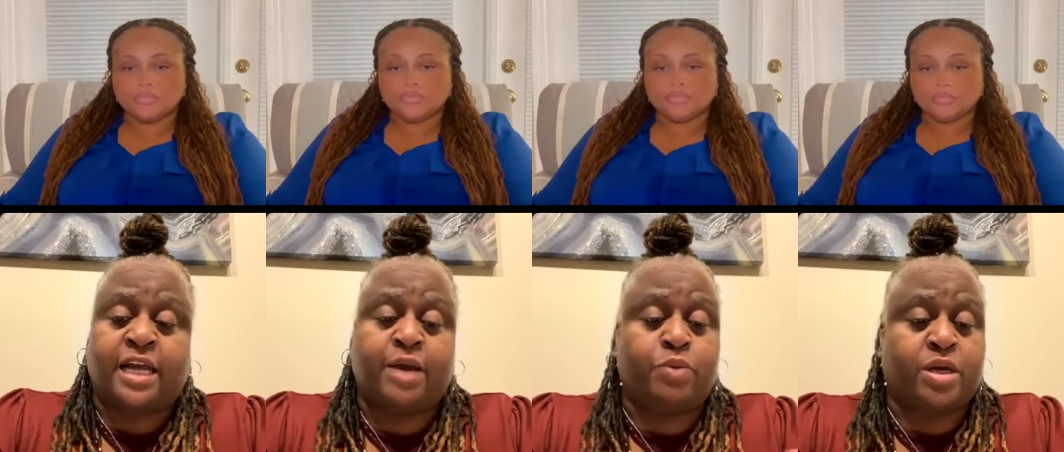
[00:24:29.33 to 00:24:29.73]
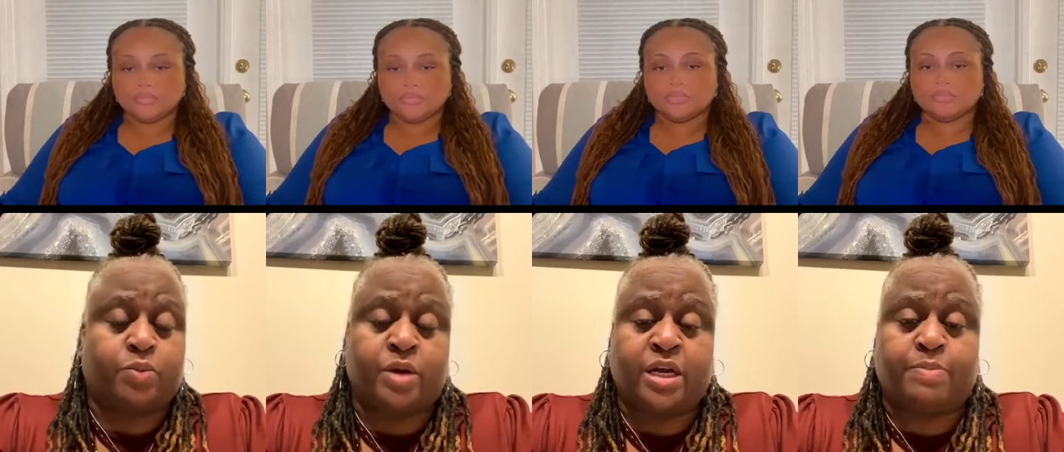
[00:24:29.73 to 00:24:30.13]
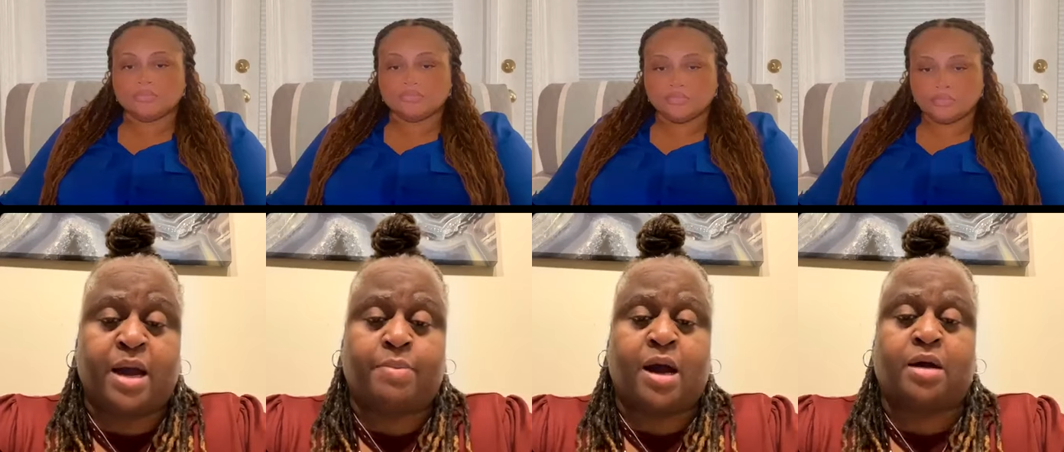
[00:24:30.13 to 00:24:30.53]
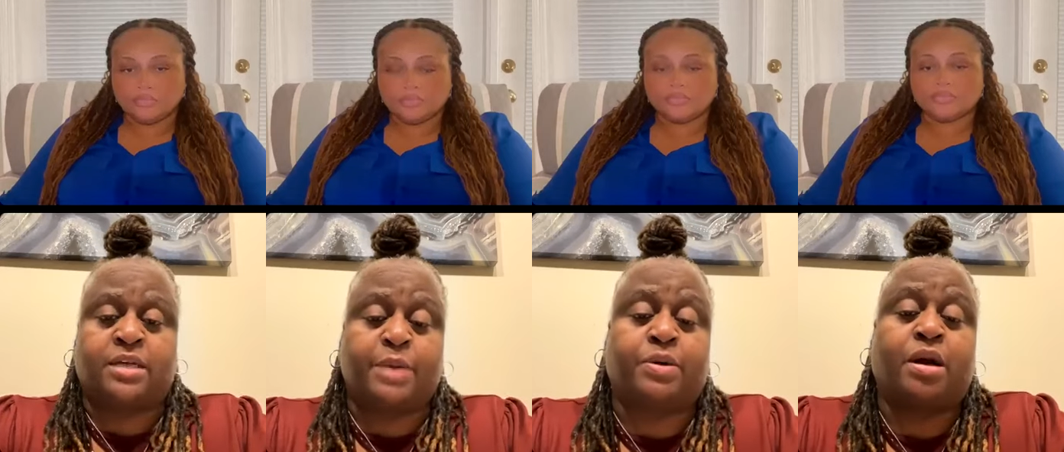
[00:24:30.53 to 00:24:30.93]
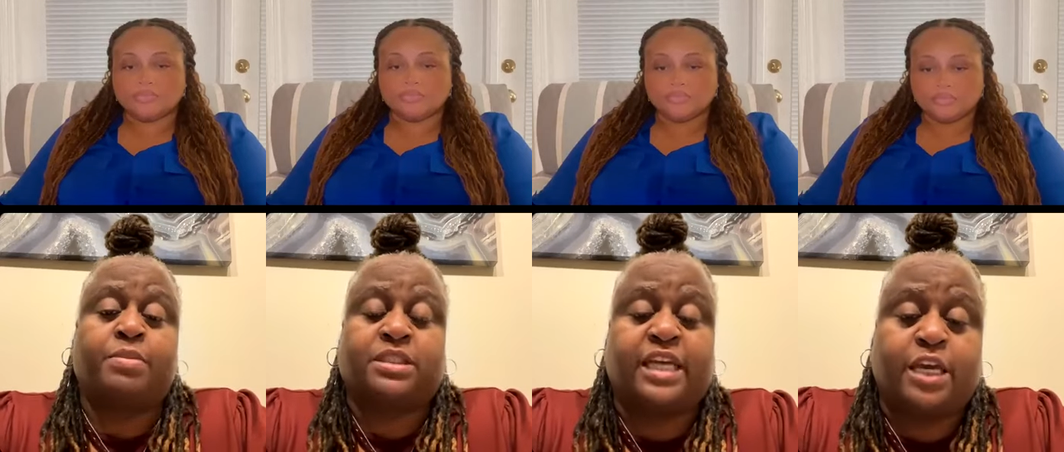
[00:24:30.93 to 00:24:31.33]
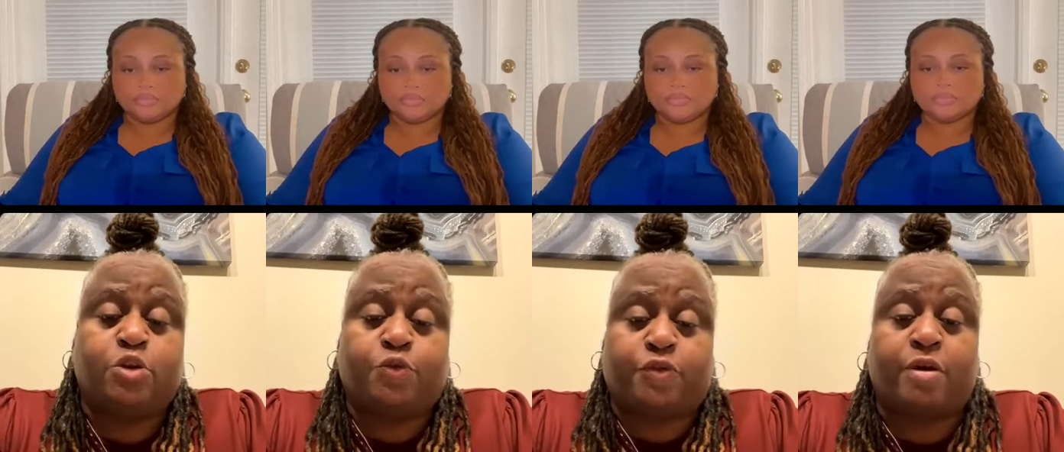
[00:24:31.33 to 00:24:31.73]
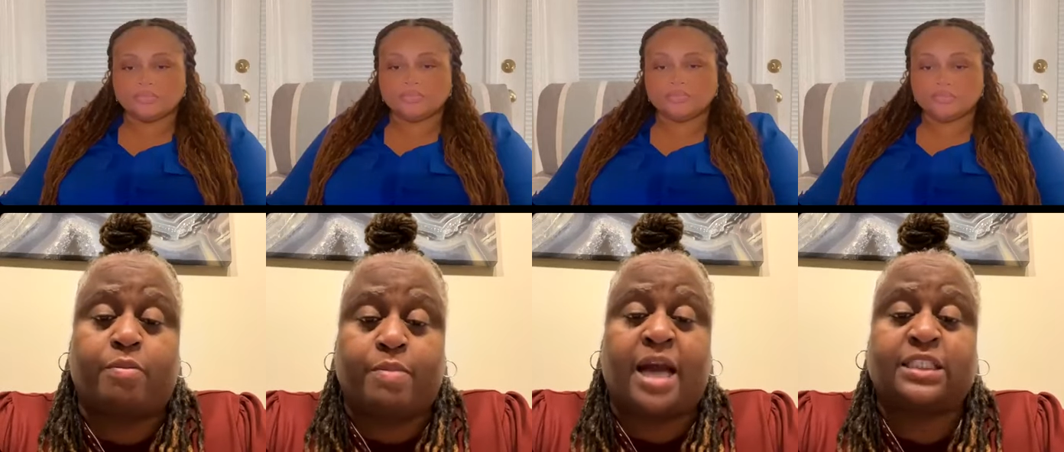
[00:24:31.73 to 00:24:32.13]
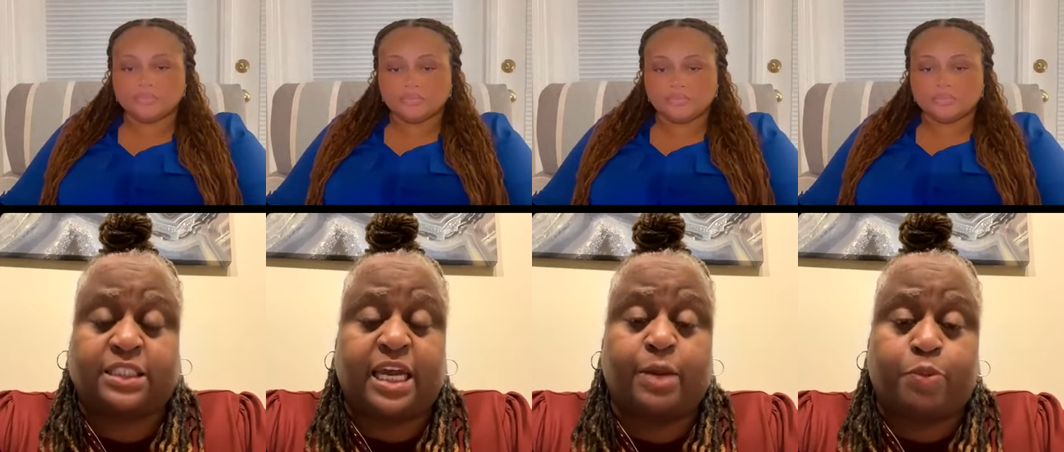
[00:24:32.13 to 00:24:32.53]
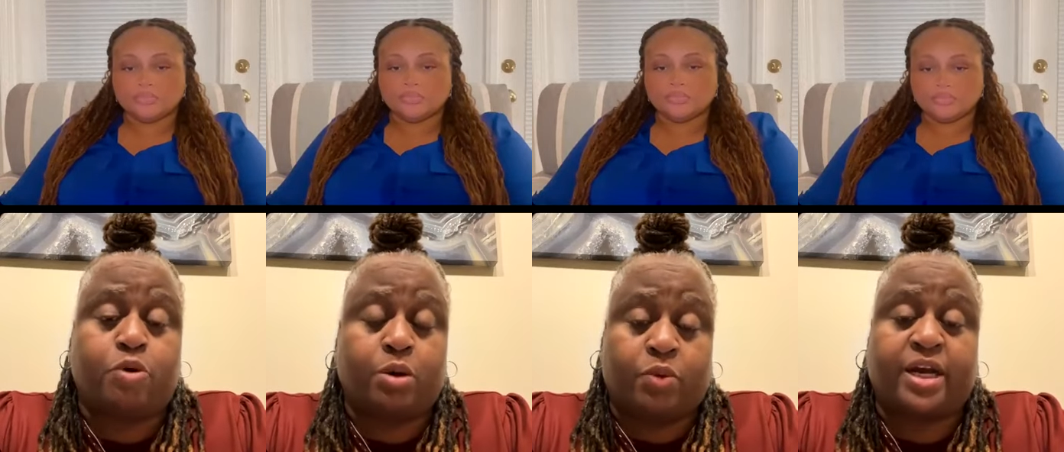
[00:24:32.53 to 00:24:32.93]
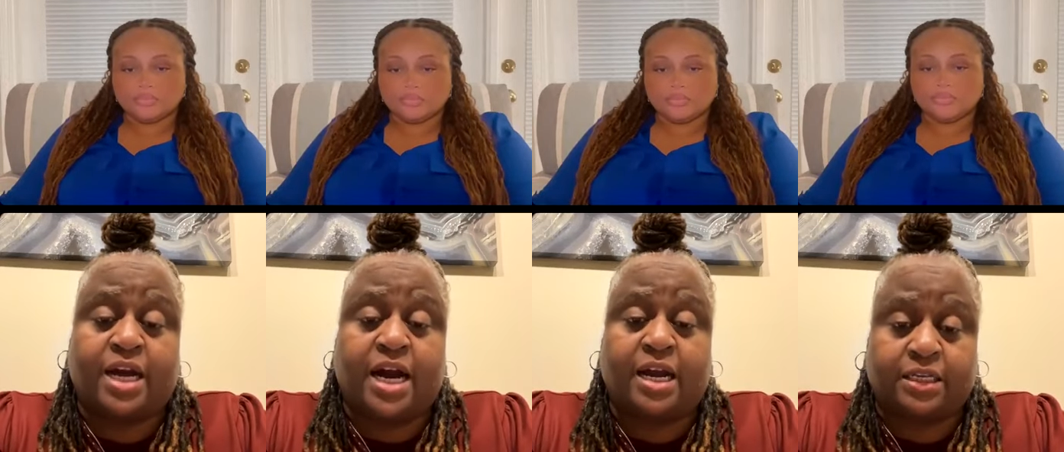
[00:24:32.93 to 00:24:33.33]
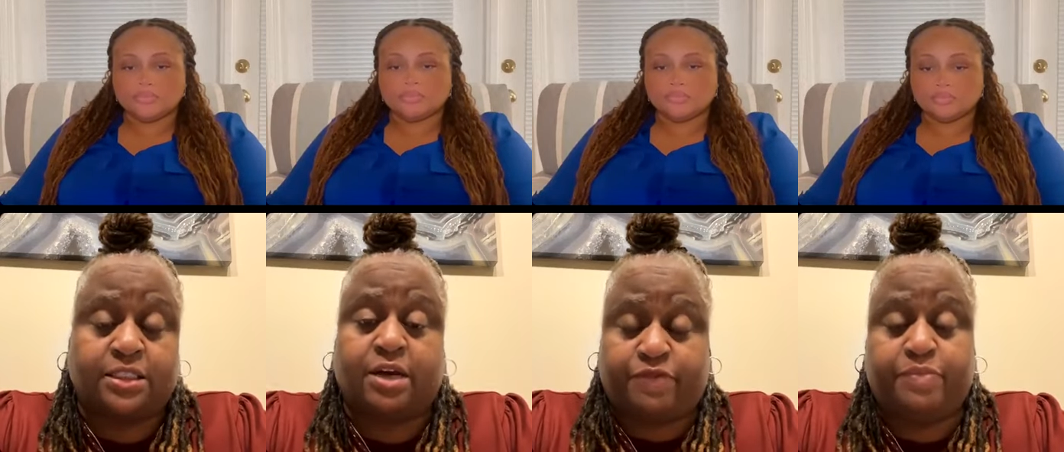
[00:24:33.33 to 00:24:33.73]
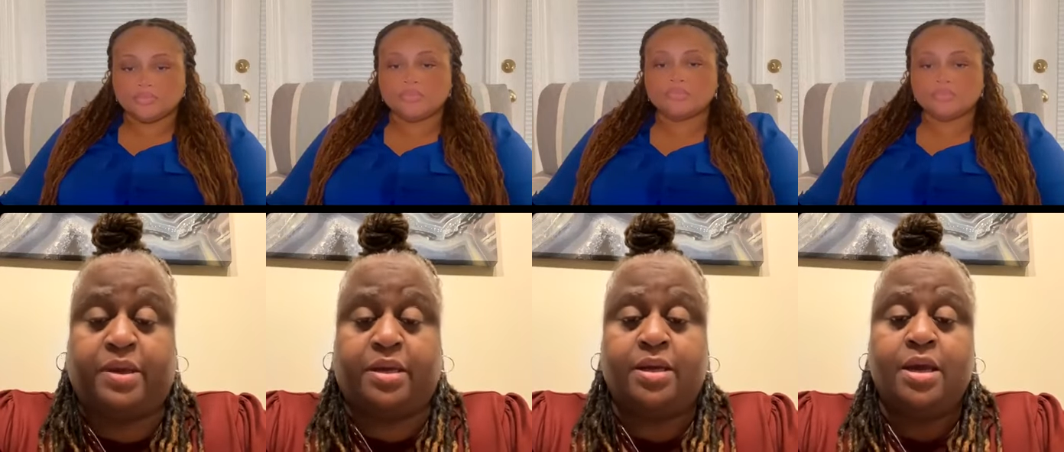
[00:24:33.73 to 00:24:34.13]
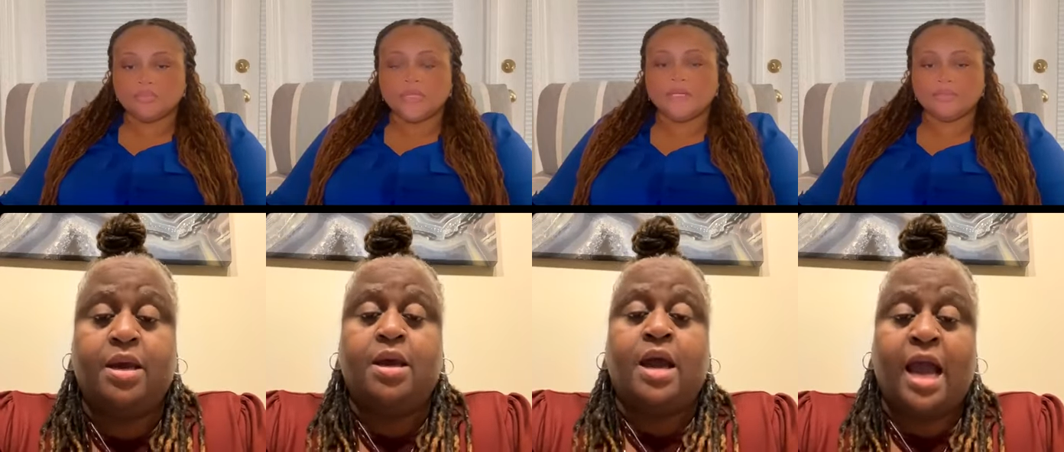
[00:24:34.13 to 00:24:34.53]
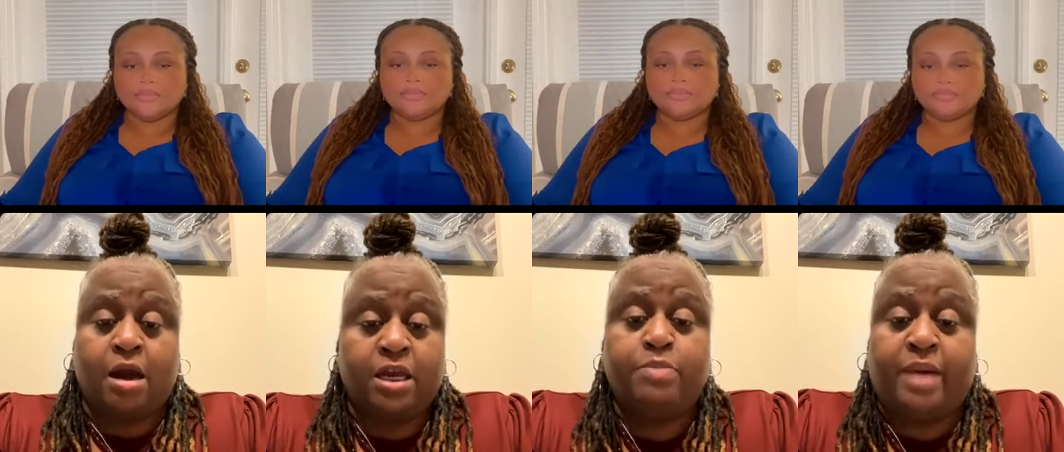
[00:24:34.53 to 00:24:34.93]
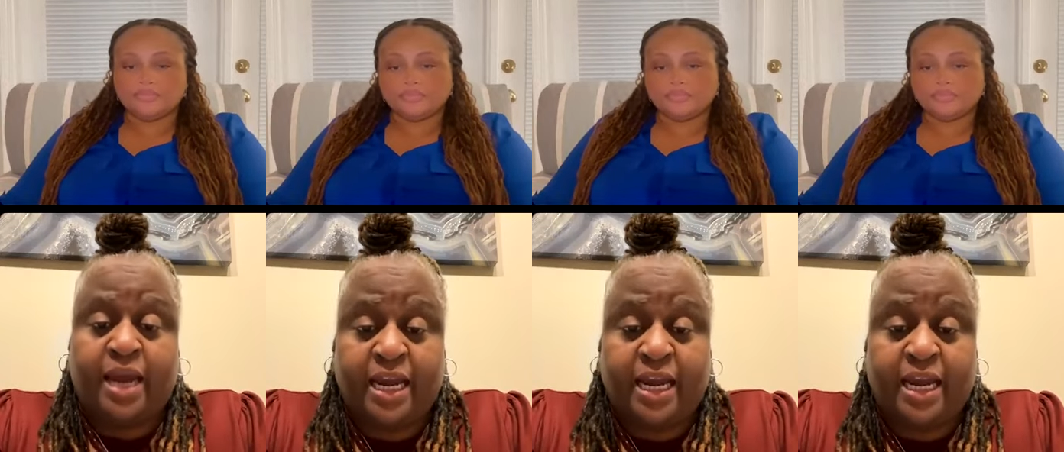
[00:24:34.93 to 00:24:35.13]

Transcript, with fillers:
Speaker 1: we can read the Bible all day, but I'm gonna tell you from my standpoint what God has done for yeah. me. How he